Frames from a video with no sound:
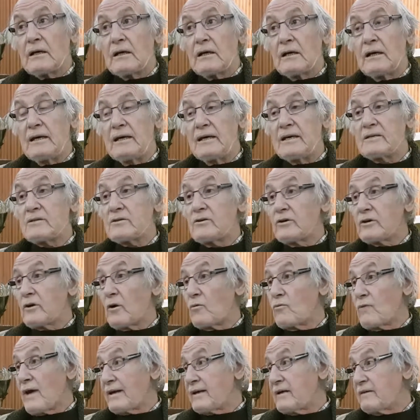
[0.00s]
he is going to
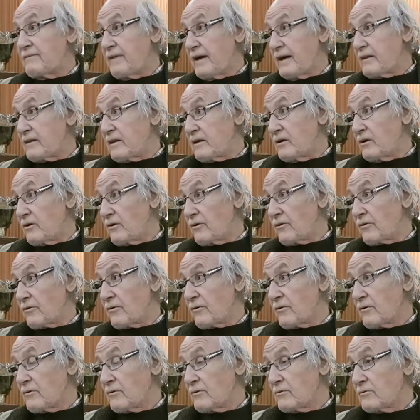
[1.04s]
renovate the earth.
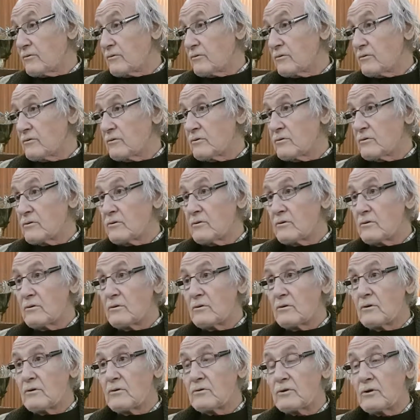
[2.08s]

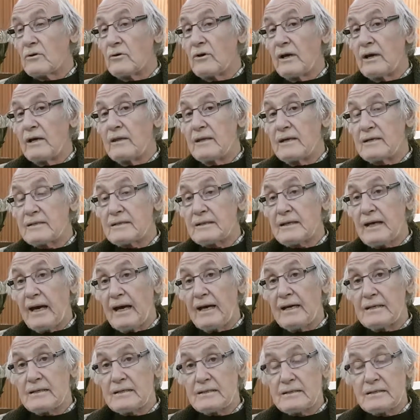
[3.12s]
So in this
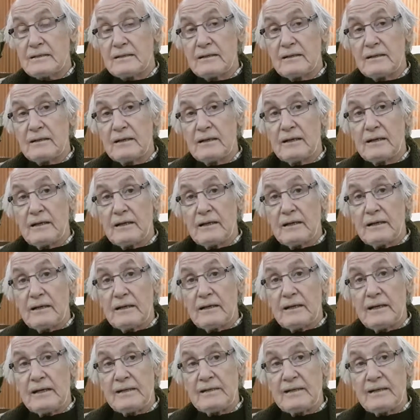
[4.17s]
case,
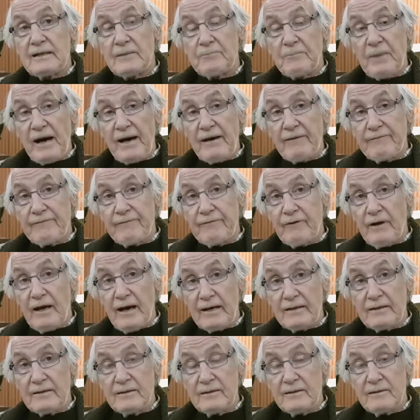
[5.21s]
he did it by a
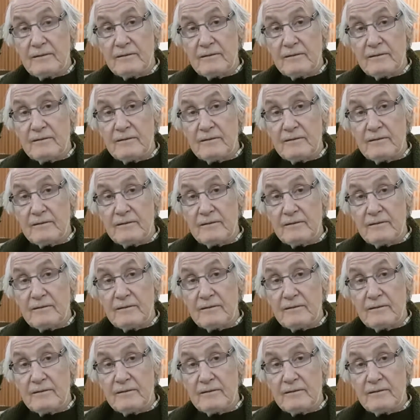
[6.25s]
flood.